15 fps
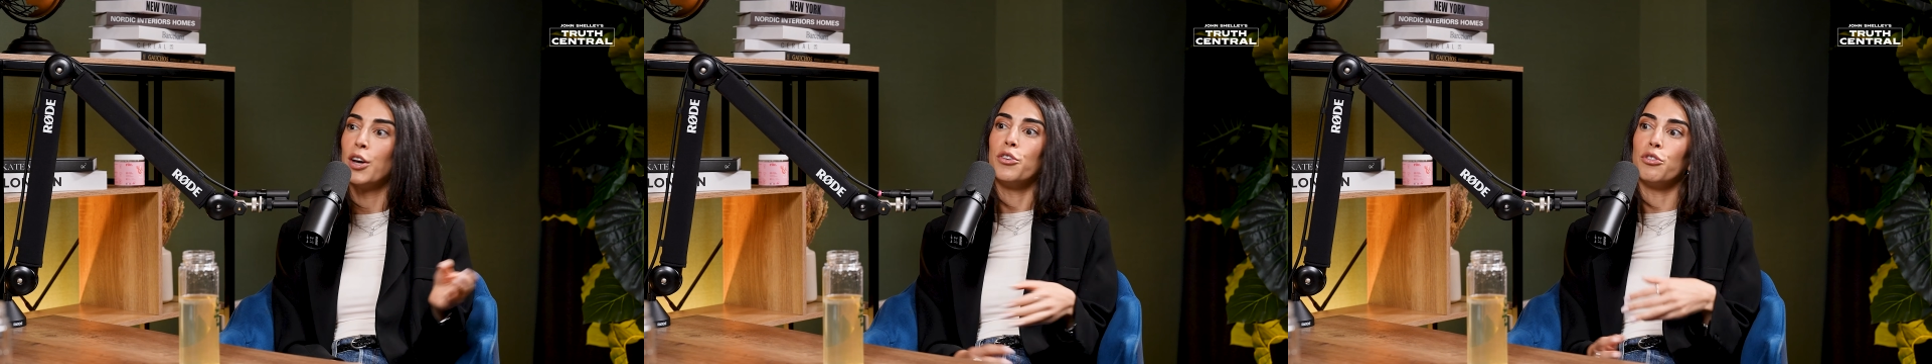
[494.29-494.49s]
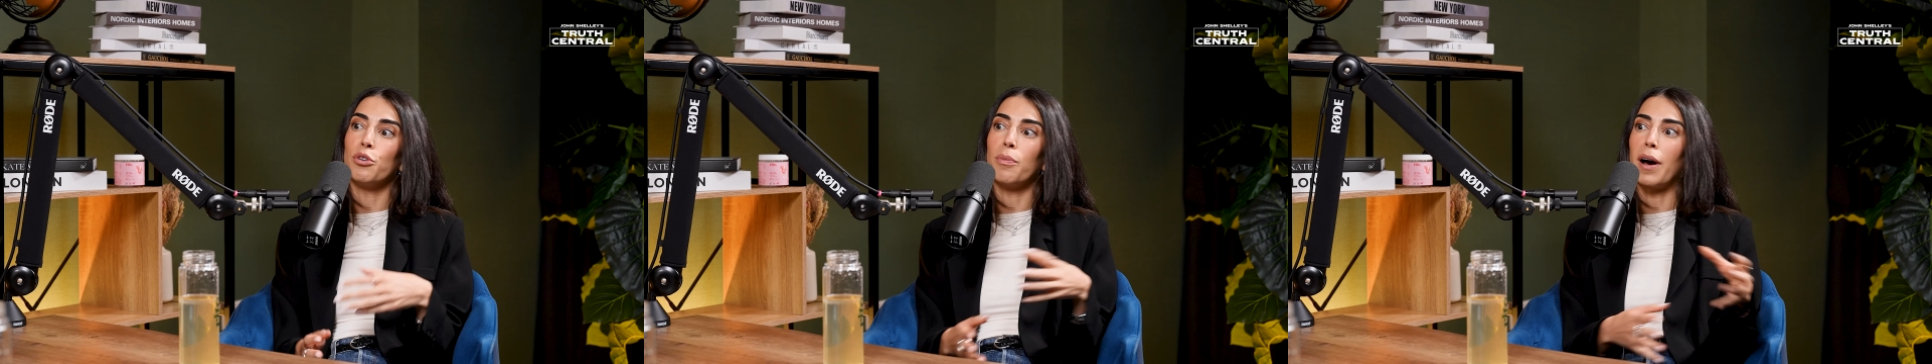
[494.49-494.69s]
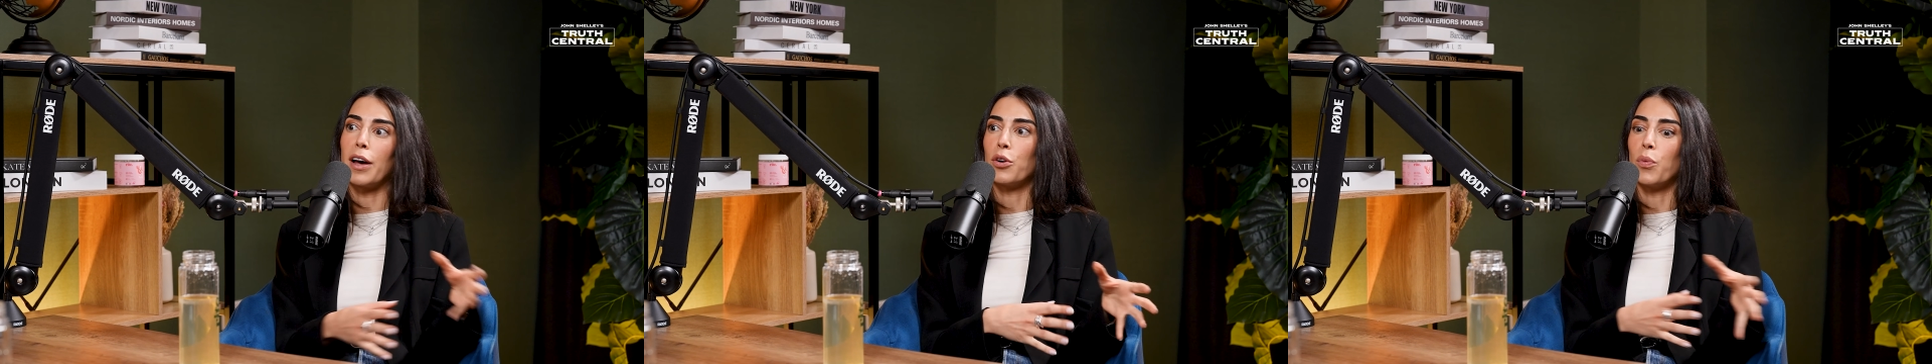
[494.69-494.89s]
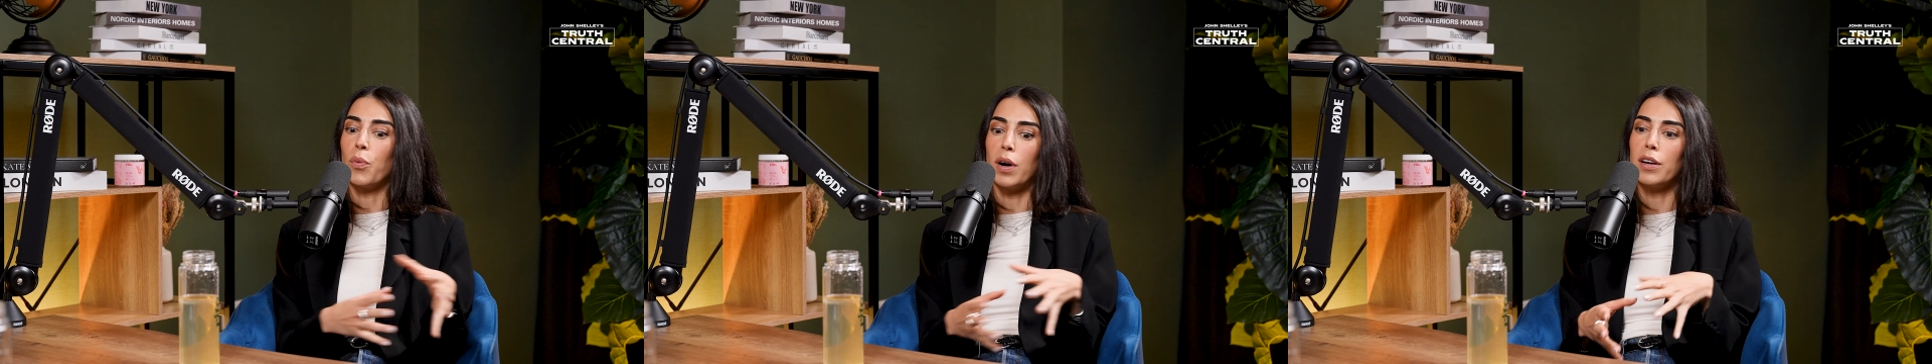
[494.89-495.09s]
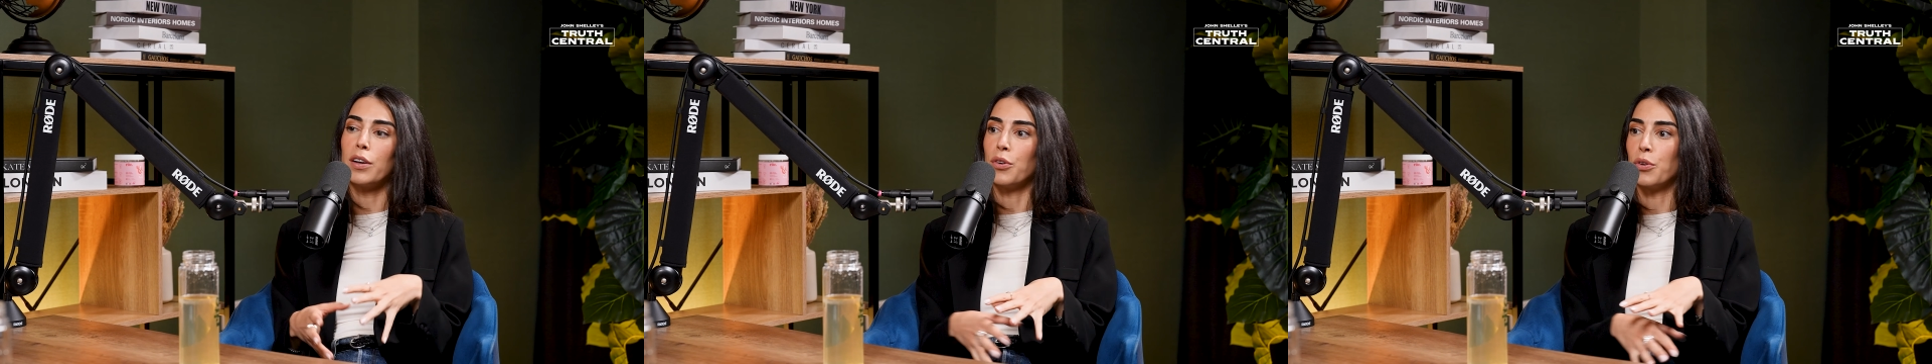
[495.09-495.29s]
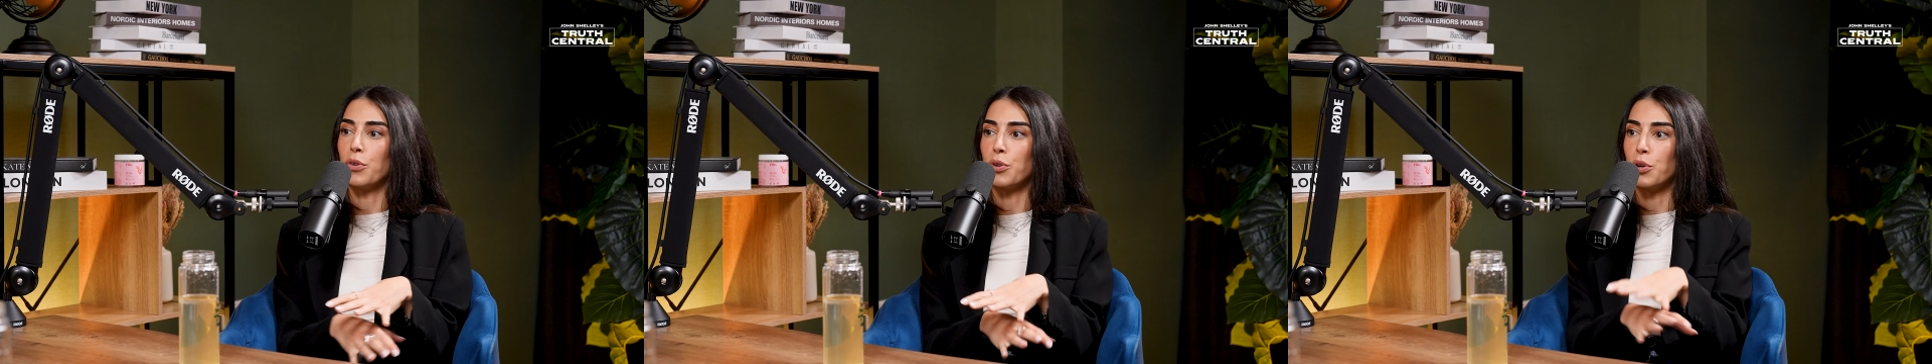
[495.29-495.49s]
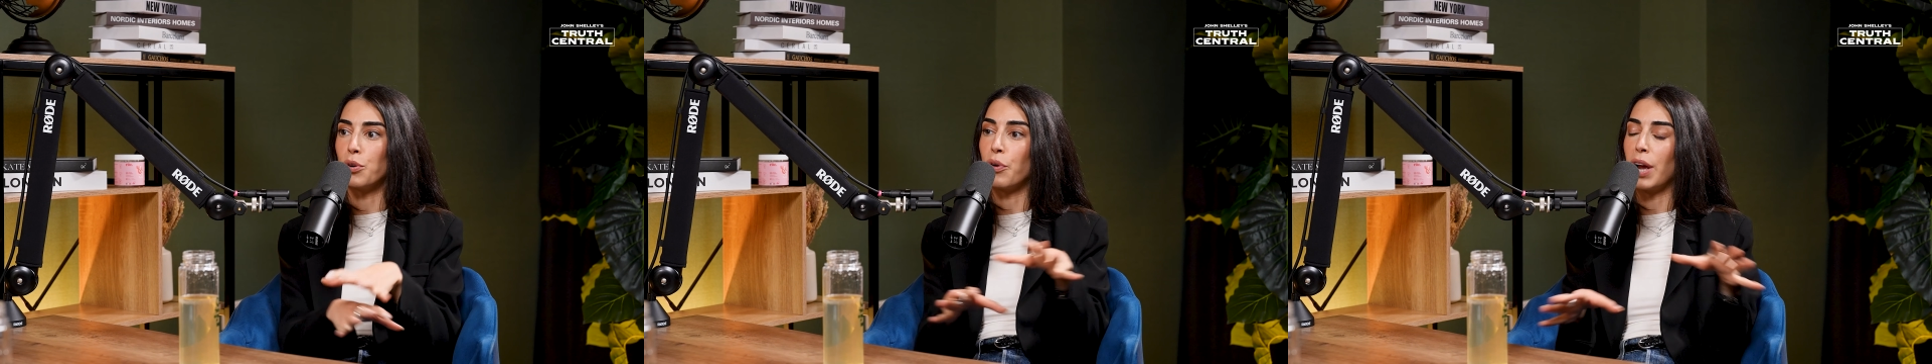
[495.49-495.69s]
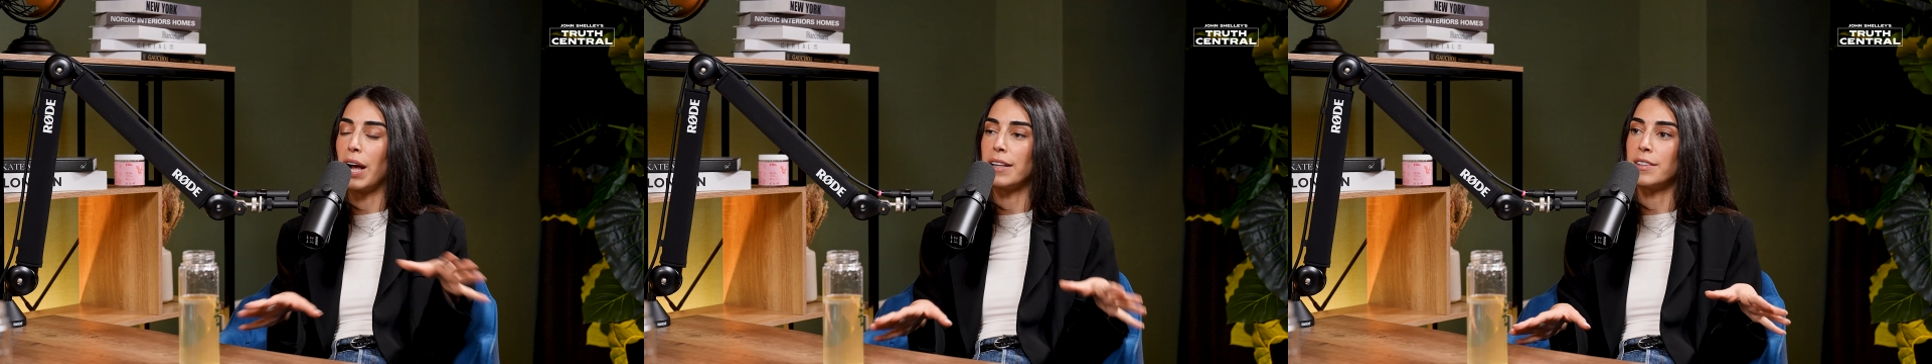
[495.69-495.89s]
no matter what, your
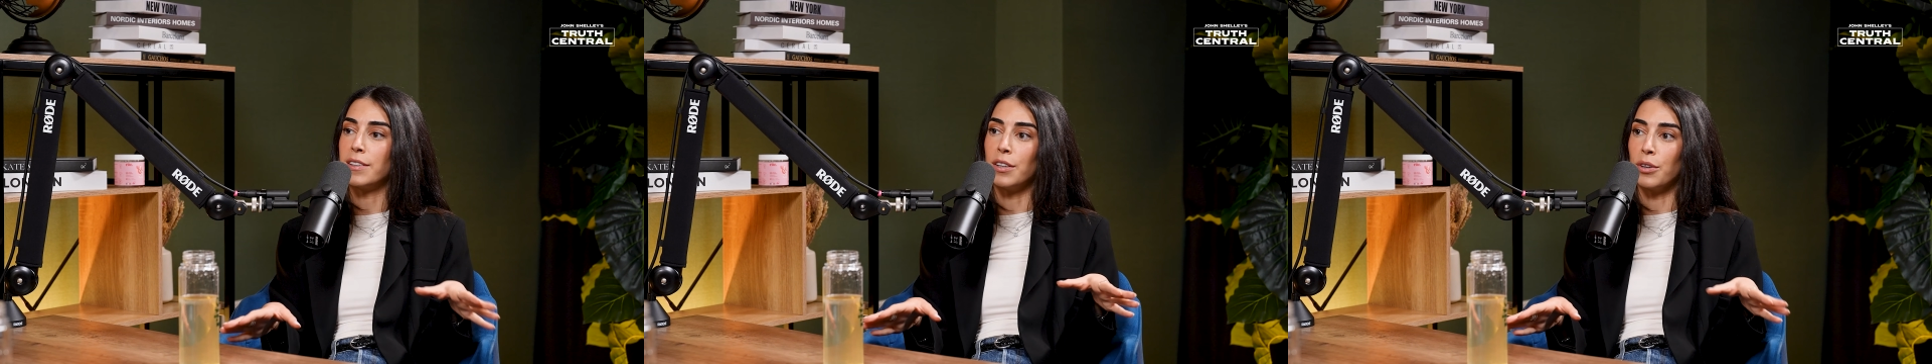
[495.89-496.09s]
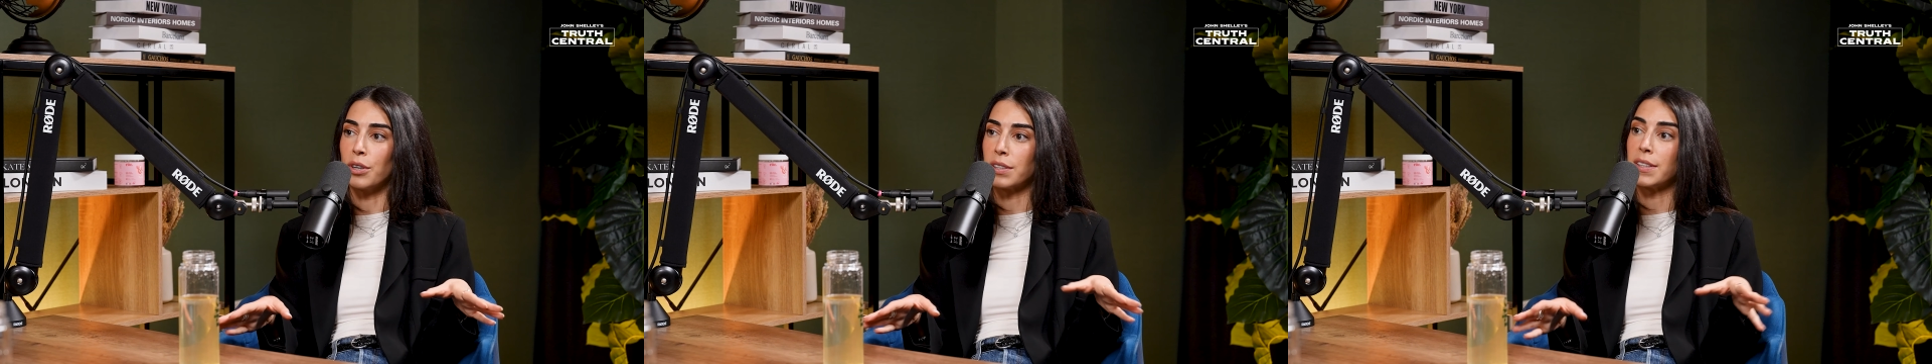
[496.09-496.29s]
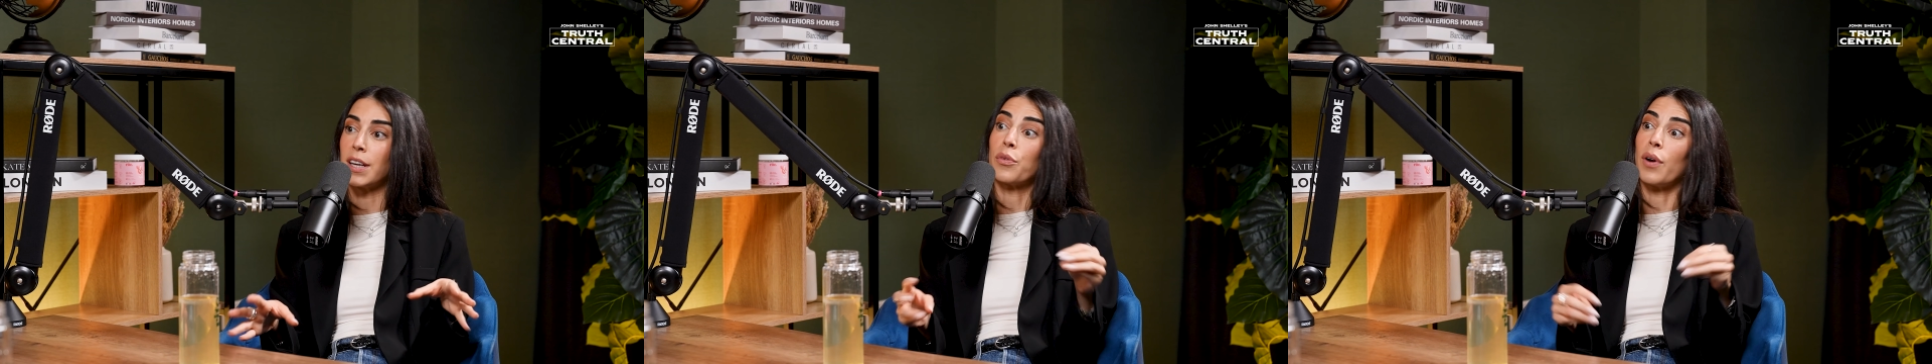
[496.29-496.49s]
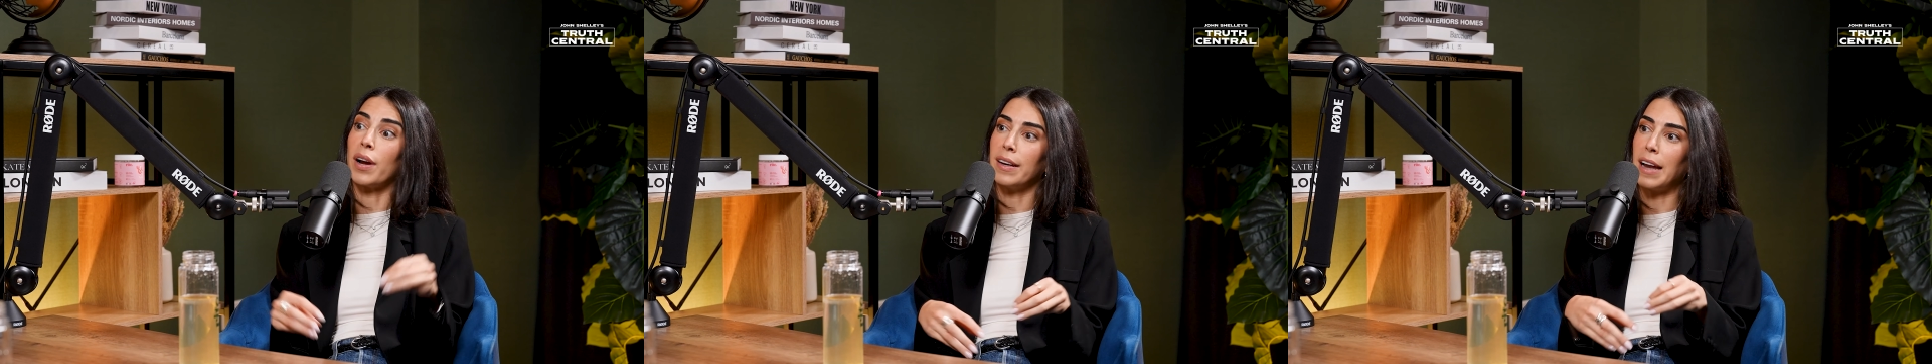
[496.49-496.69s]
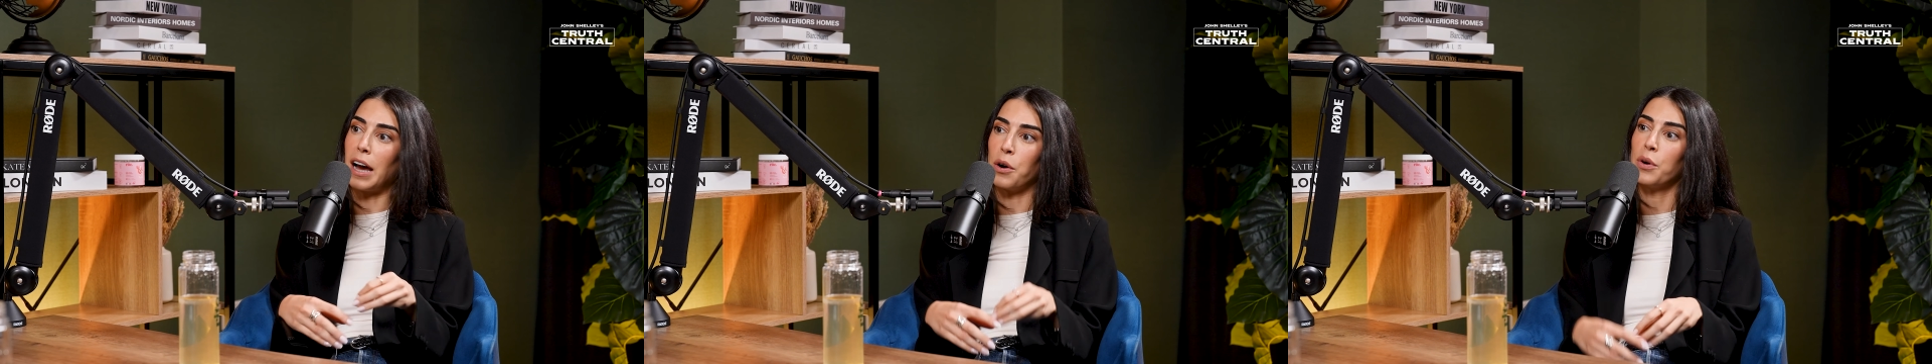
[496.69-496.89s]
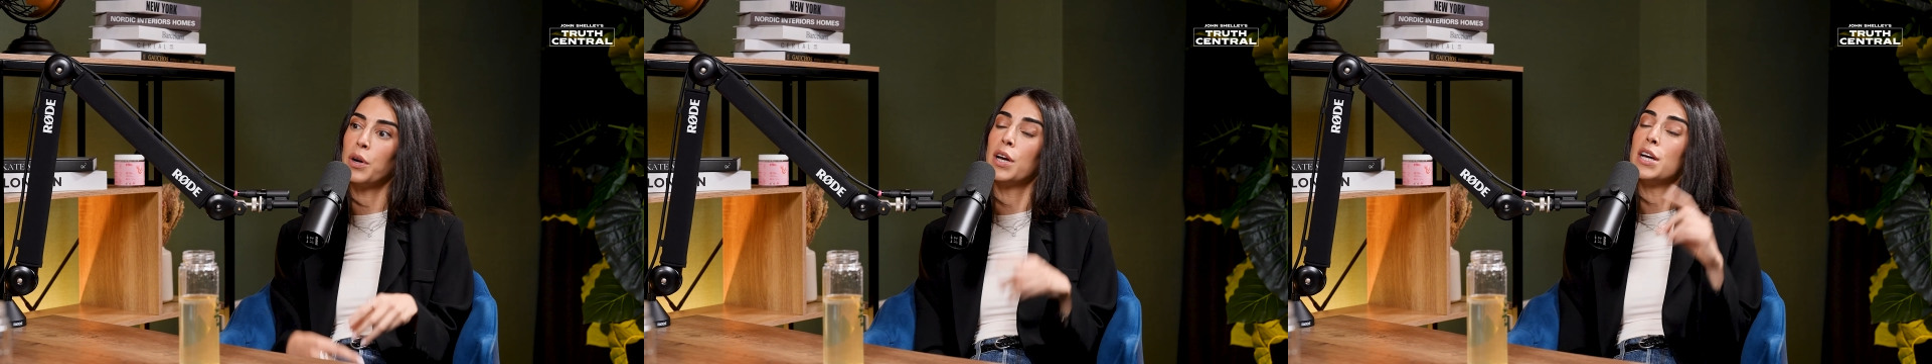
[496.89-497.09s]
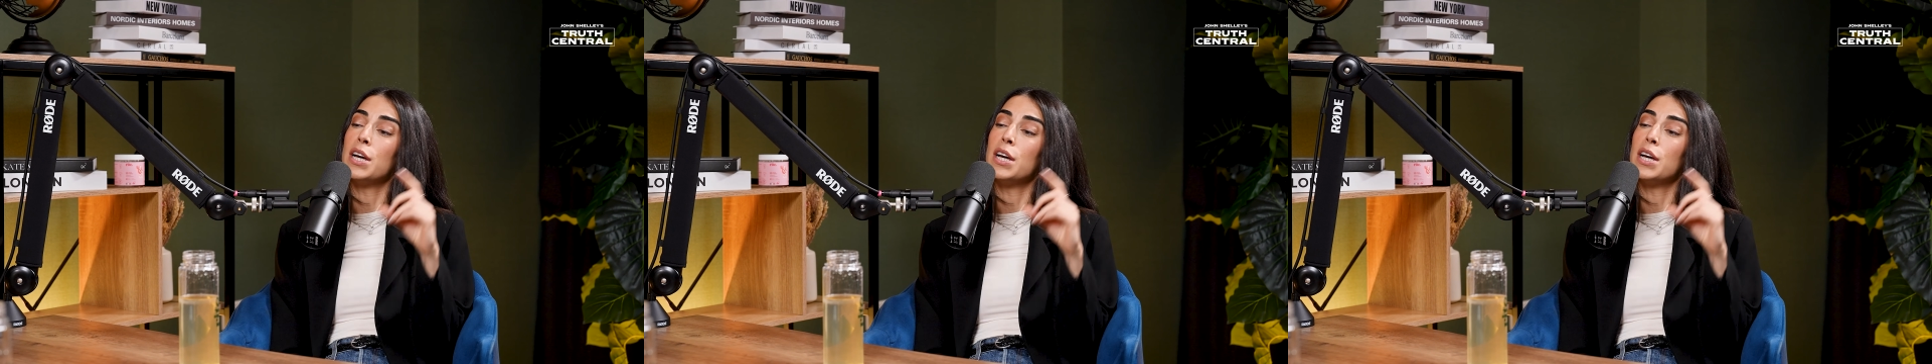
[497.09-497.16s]
reality looks like right now.